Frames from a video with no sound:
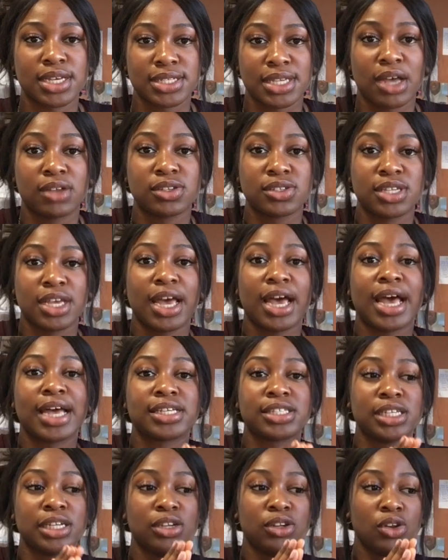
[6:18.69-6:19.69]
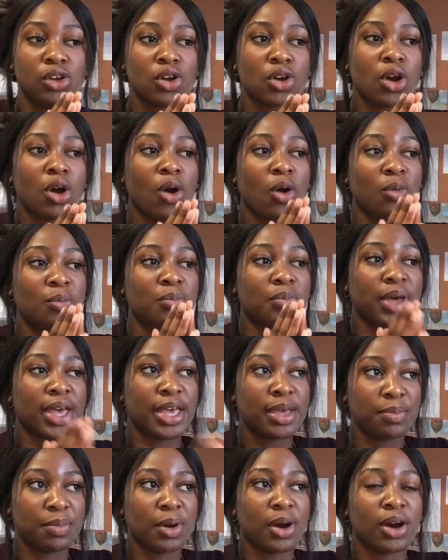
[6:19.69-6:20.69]
How does it actually look on
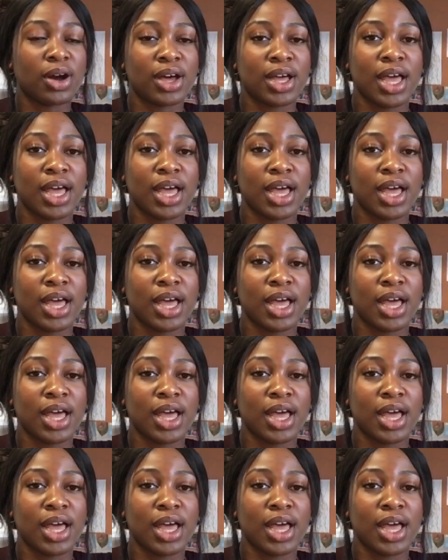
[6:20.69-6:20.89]
paper?